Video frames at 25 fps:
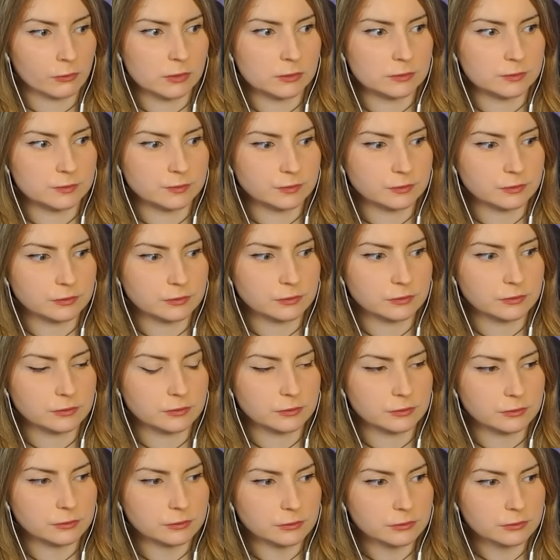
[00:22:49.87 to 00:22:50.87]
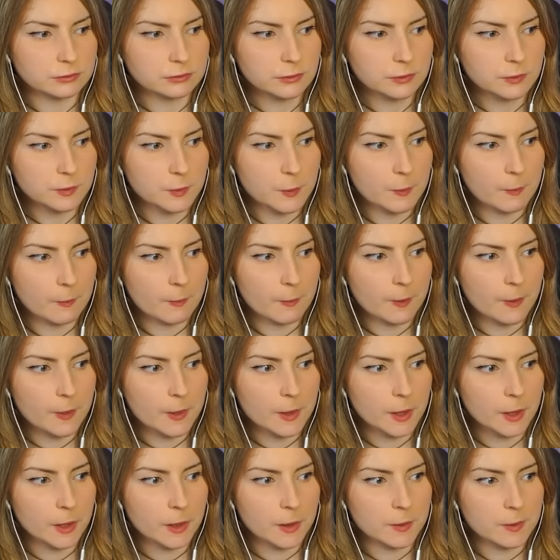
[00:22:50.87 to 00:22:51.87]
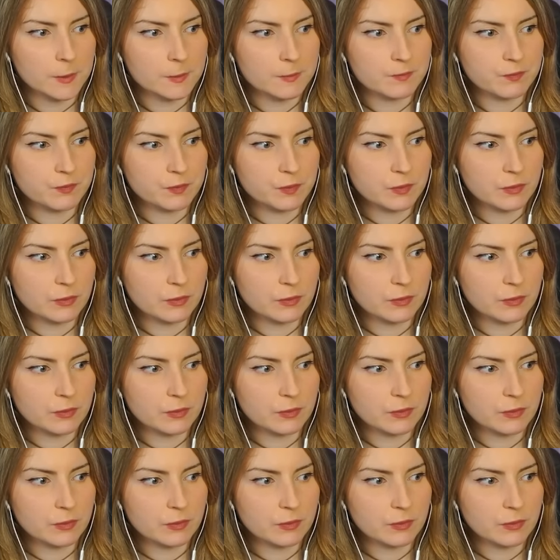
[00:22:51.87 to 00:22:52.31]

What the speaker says: Just listen. You'll see.